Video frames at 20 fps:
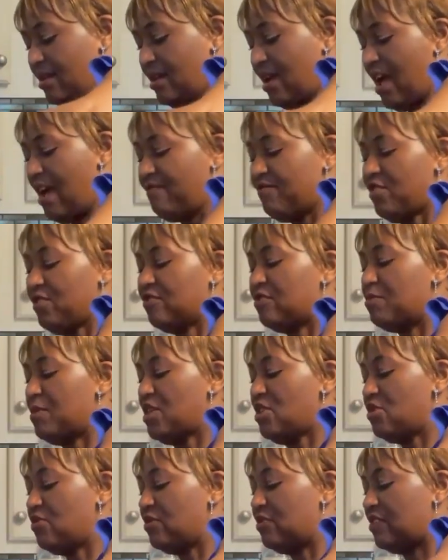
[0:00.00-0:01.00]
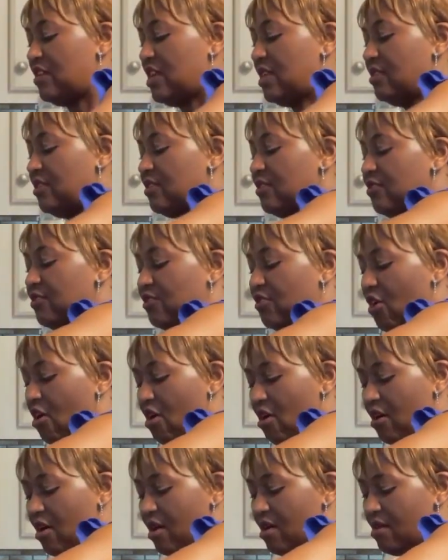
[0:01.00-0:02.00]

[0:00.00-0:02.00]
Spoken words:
I've just been using the stock,